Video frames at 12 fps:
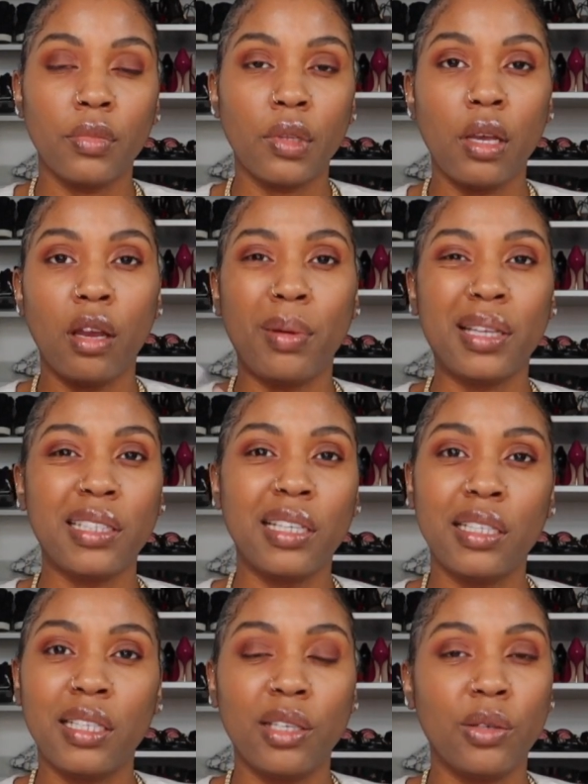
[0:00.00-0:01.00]
I think
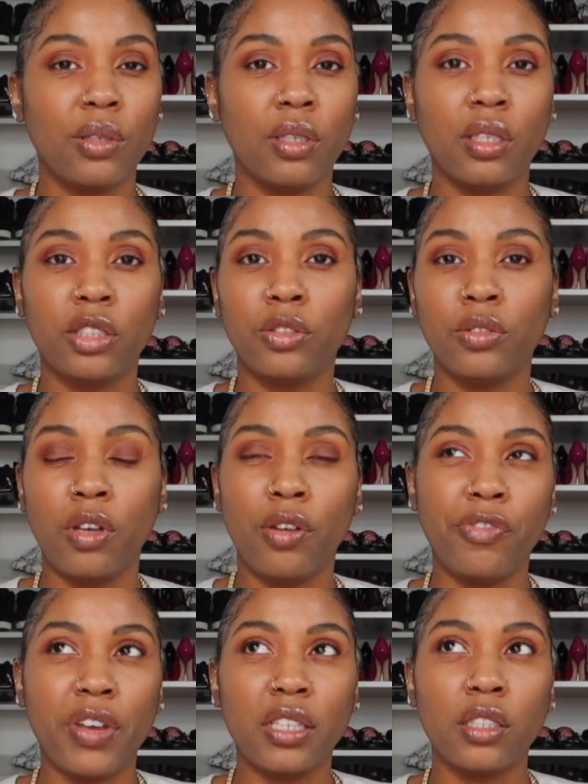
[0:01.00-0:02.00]
I did a
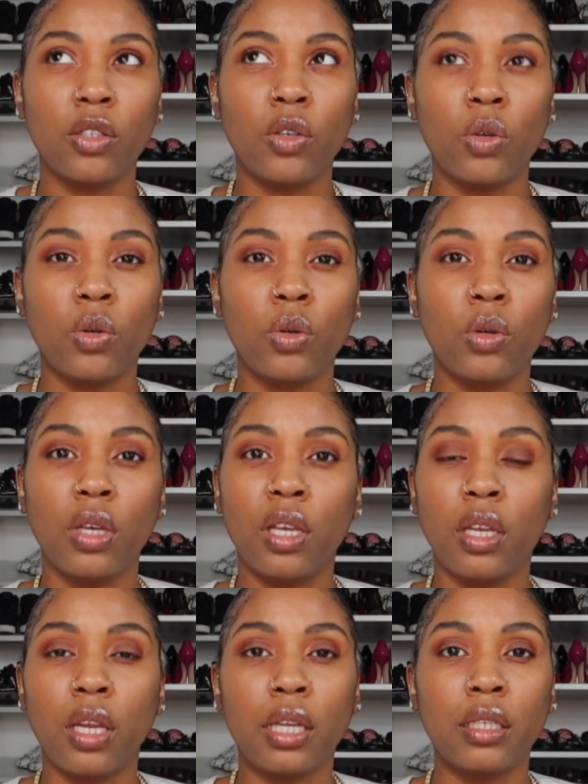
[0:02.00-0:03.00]
fashion haul,
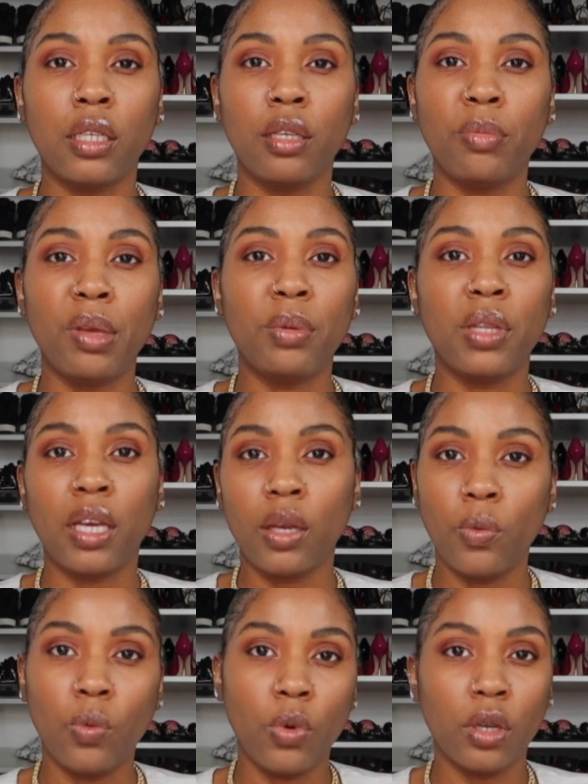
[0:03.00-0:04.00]
and I did maybe like
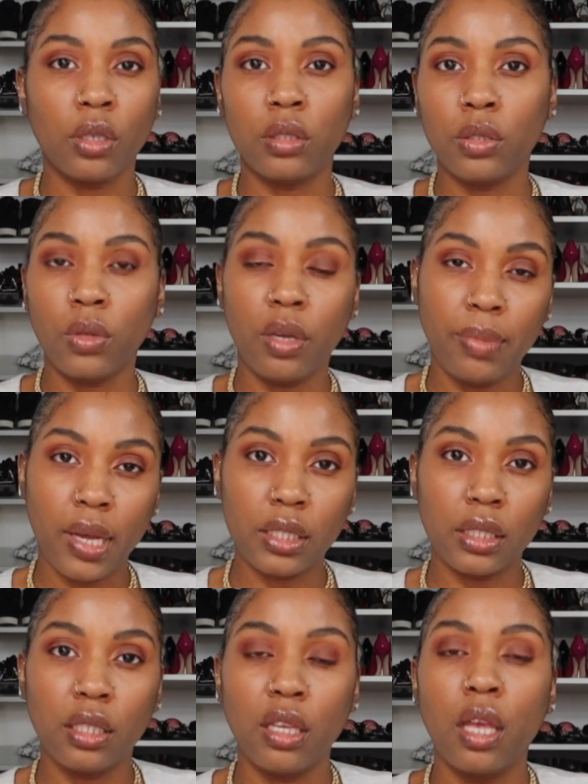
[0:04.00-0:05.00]
1 or 2
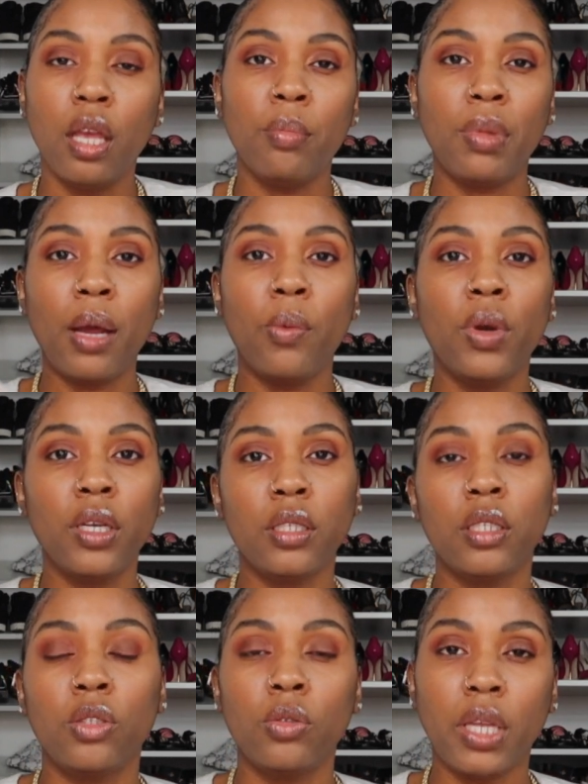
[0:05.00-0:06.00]
unboxing, but I wanted
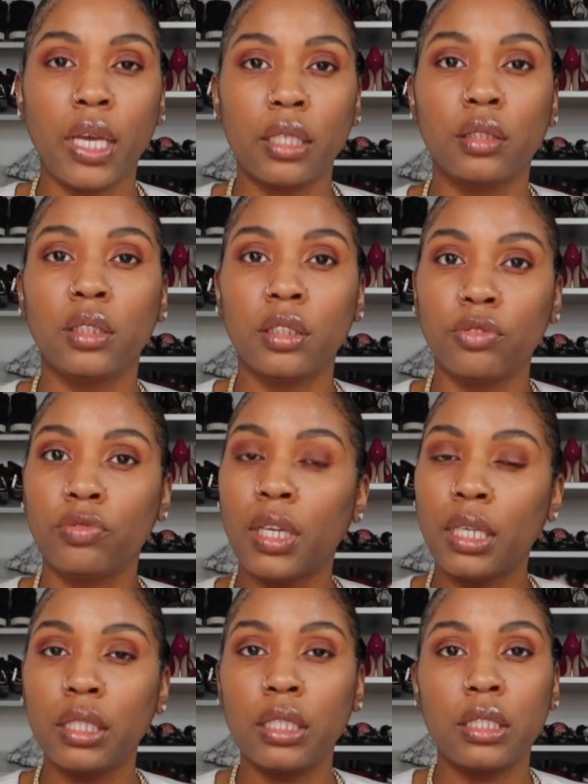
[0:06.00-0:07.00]
to do like just
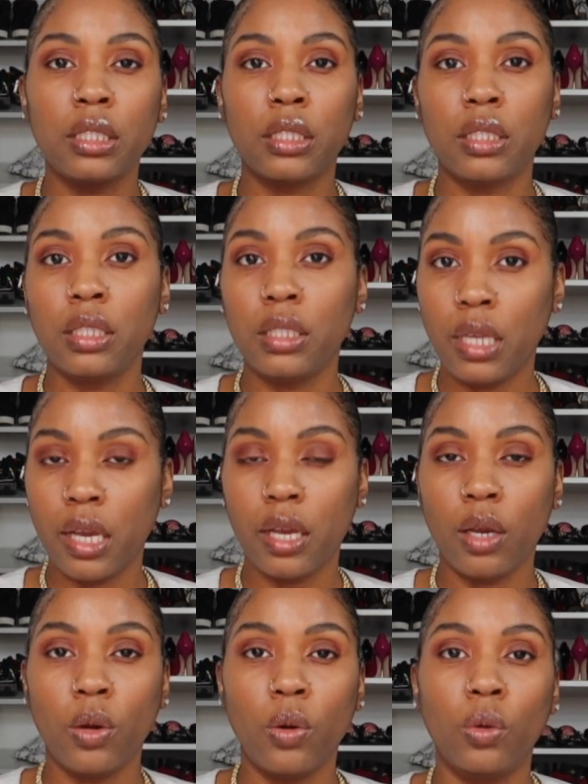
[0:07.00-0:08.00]
regular sit
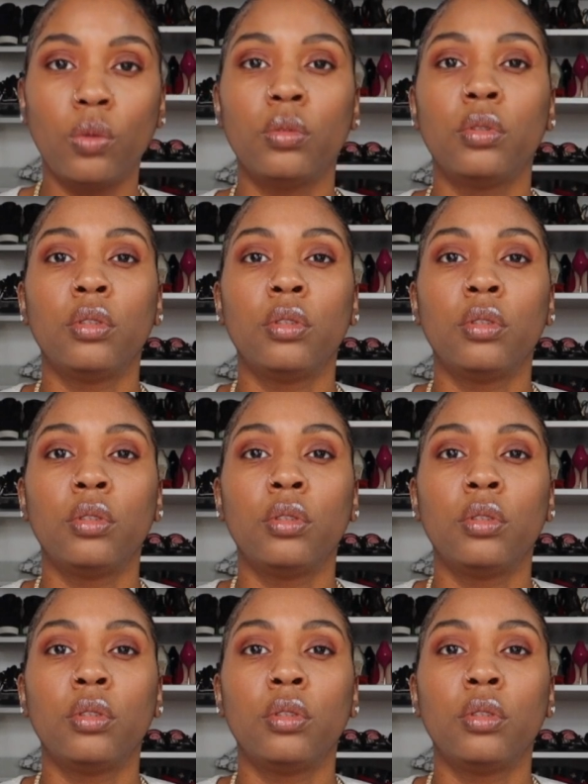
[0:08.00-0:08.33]
down